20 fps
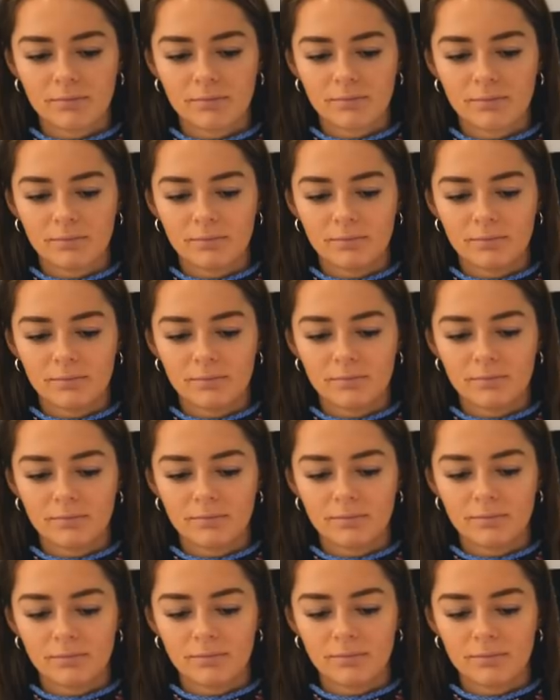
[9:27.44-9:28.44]

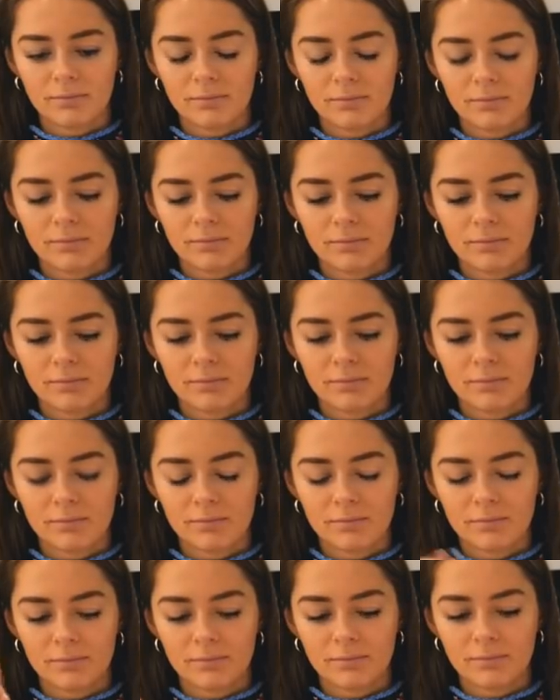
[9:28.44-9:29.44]

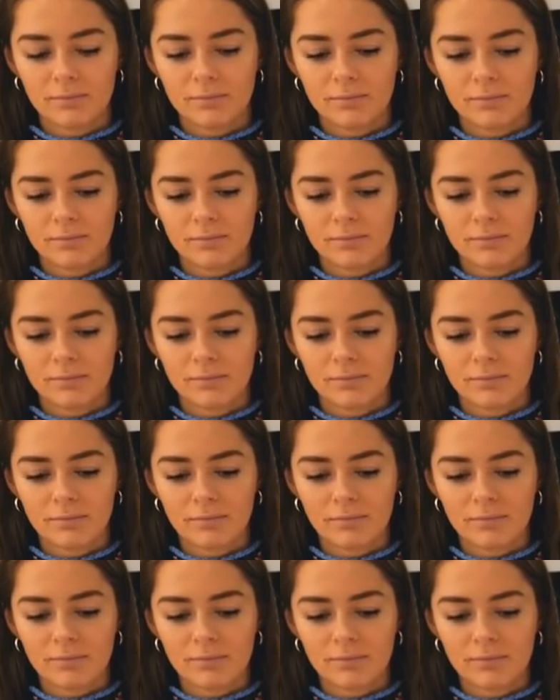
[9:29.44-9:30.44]

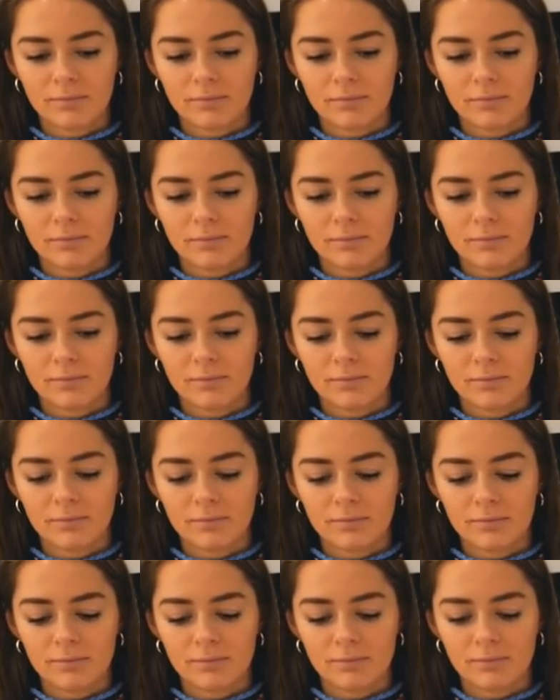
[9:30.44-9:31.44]

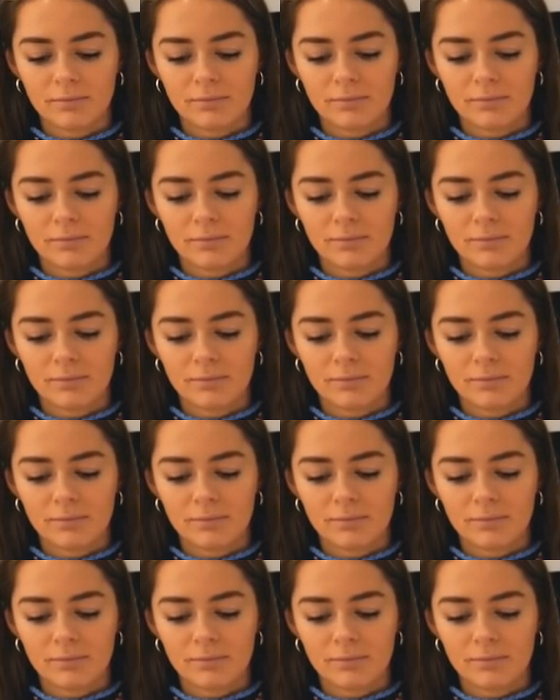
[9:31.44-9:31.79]
This person isn't speaking.